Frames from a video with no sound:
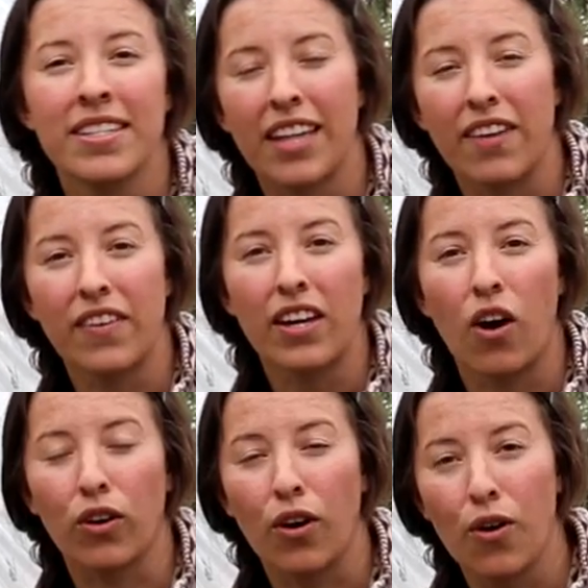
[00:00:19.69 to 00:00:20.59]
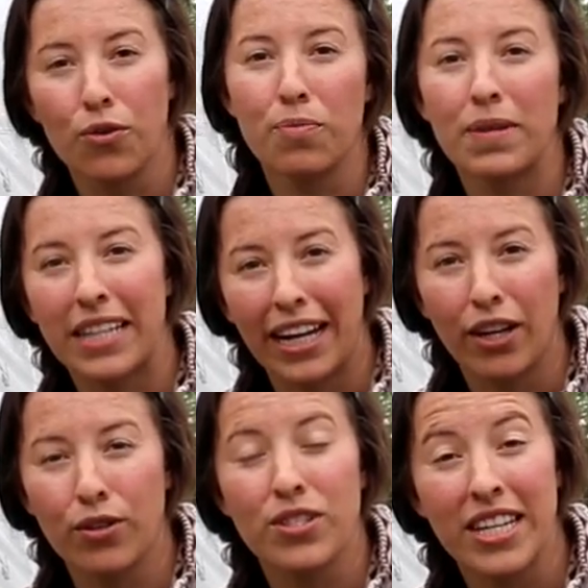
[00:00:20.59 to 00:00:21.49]
saving our own
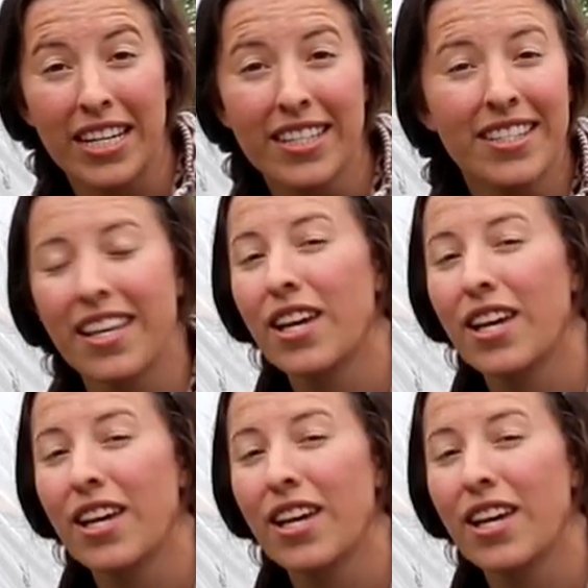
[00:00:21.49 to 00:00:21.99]
potato seeds.